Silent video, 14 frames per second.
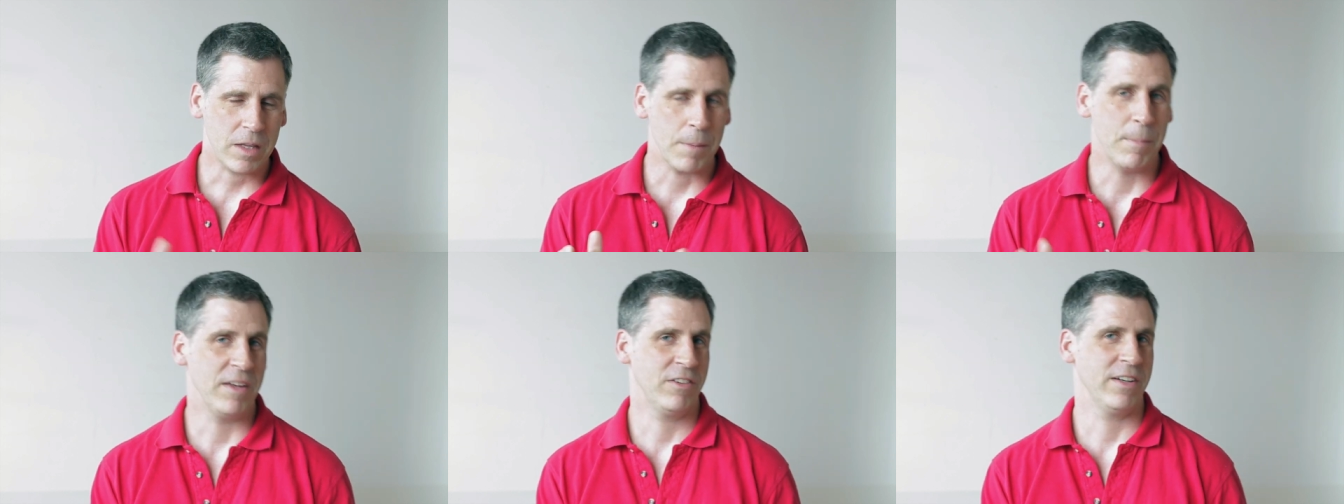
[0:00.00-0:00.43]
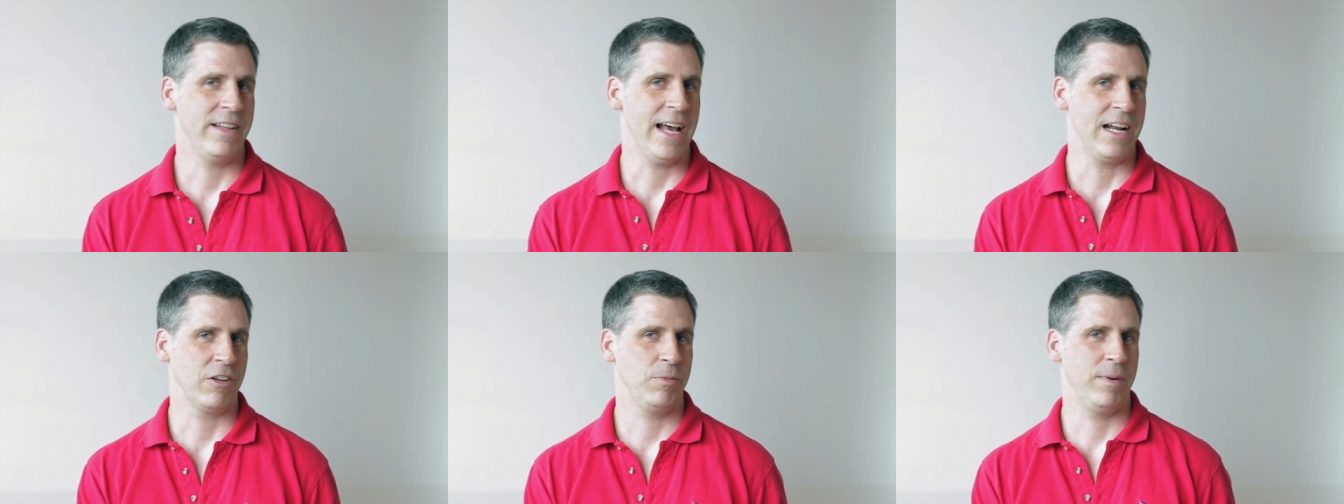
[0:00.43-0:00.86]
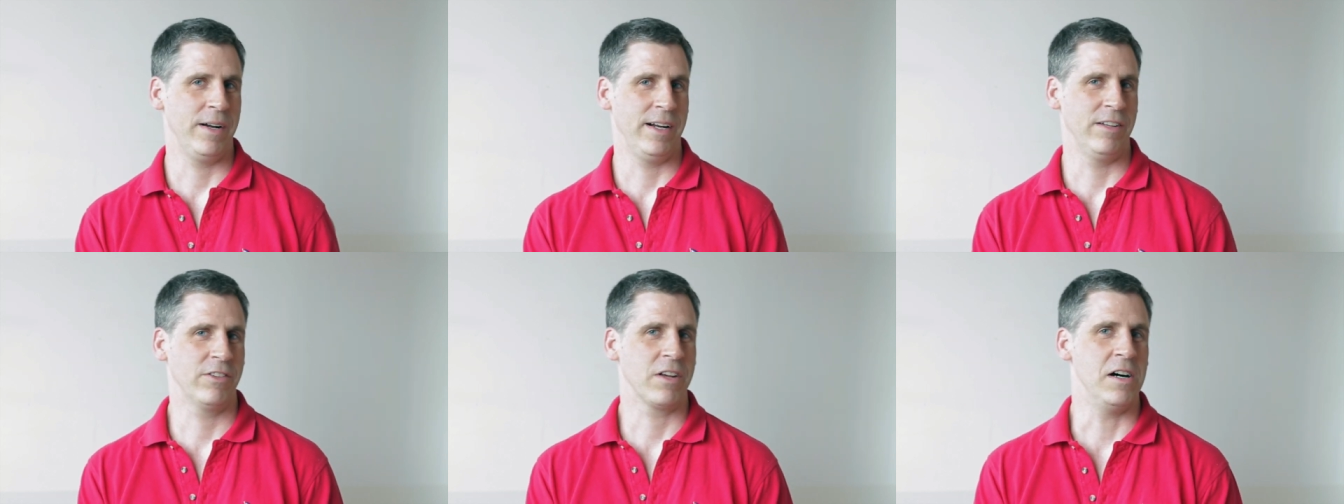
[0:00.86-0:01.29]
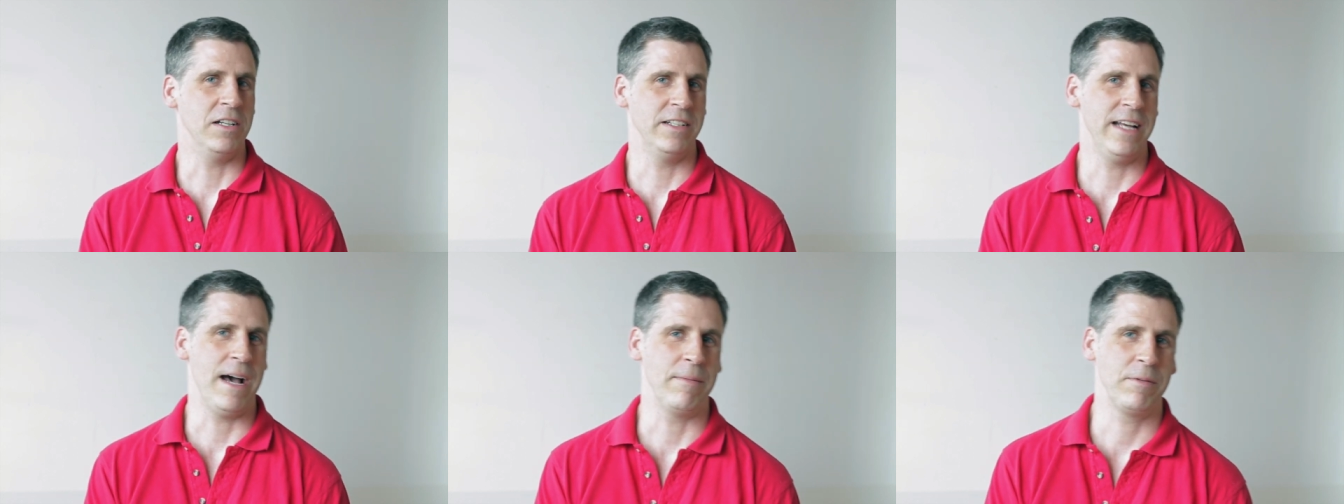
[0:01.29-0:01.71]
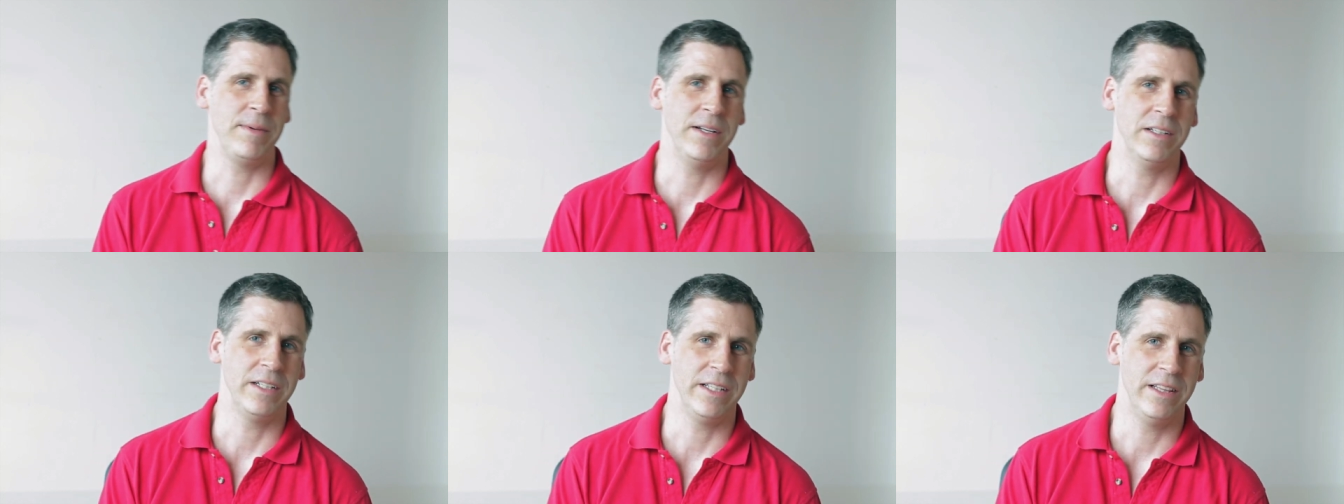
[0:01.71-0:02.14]
based on that experience, Colin tapped
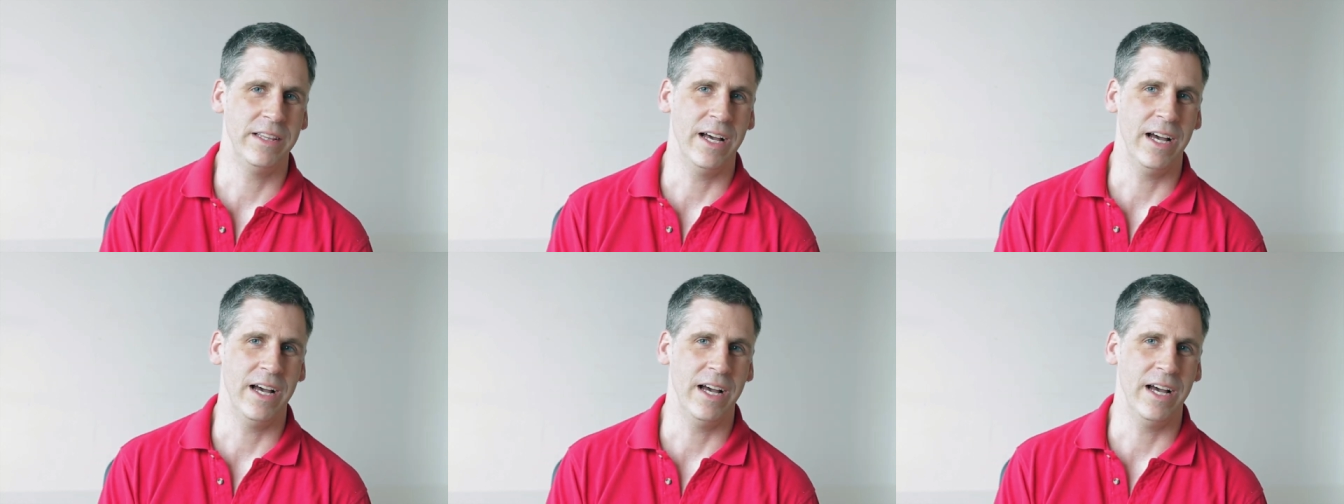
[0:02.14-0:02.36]
me to lead